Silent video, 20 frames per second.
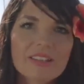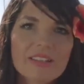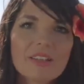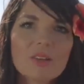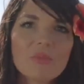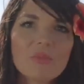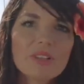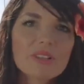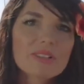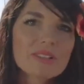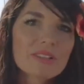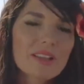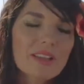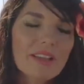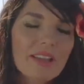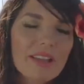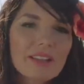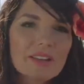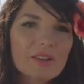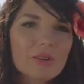because I
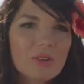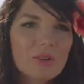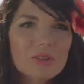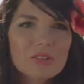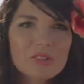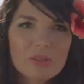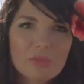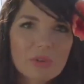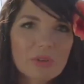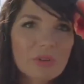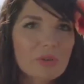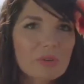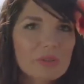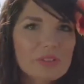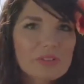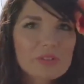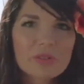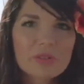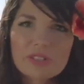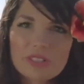had someone old
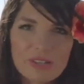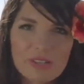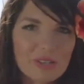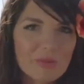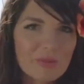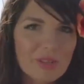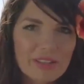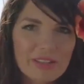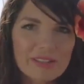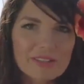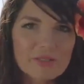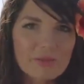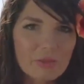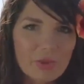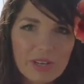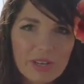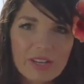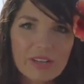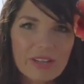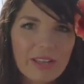school telling me that's what
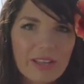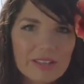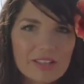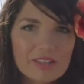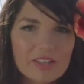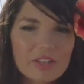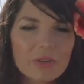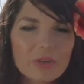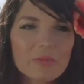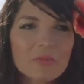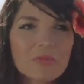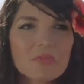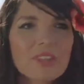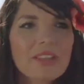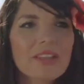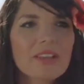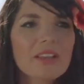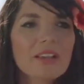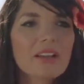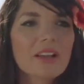I had to do
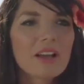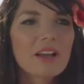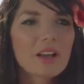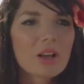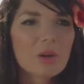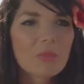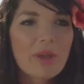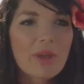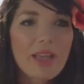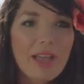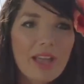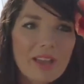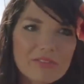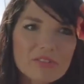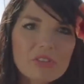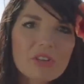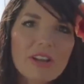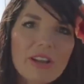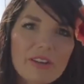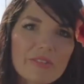um, after
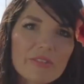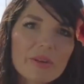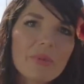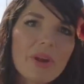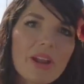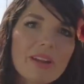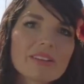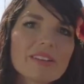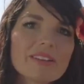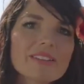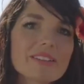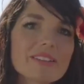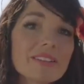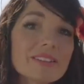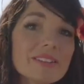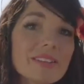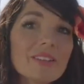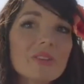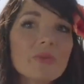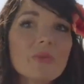every practice. And I'll tell
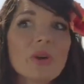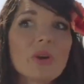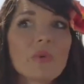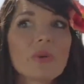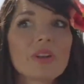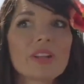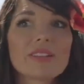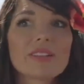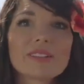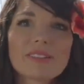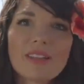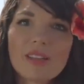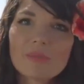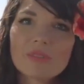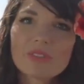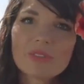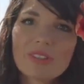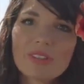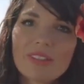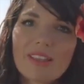you what, when I stopped
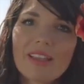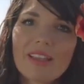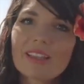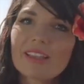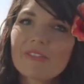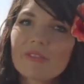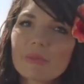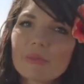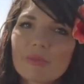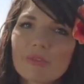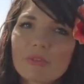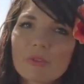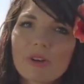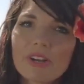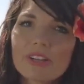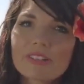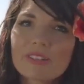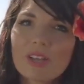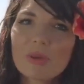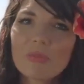doing that, even before I
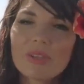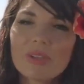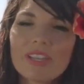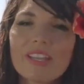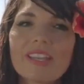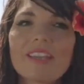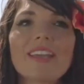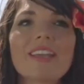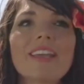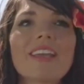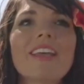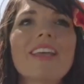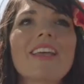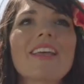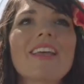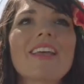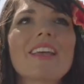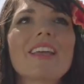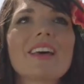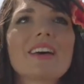saw Pete,
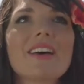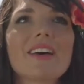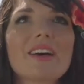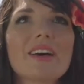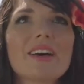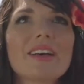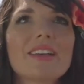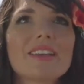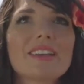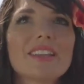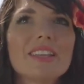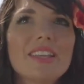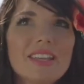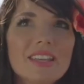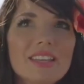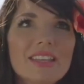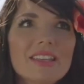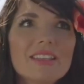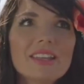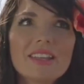uh,
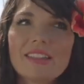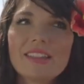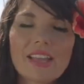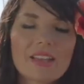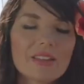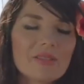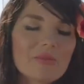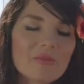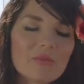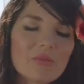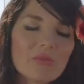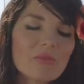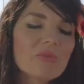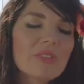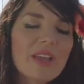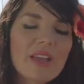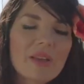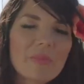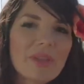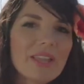he that
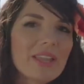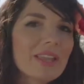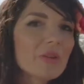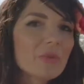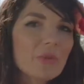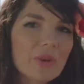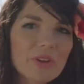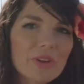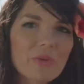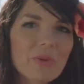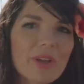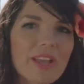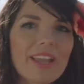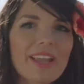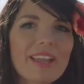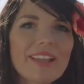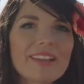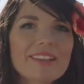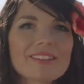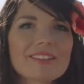that pain went away.
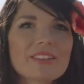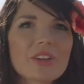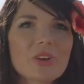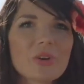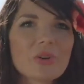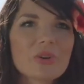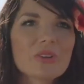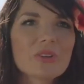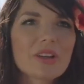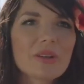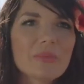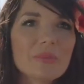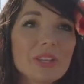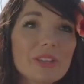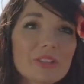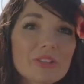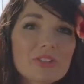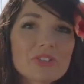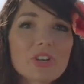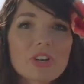So uh,
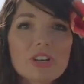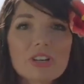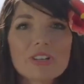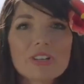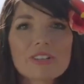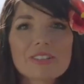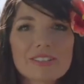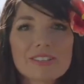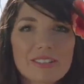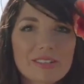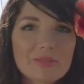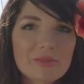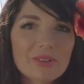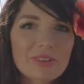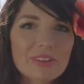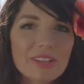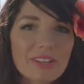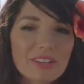because Charles, that's when you know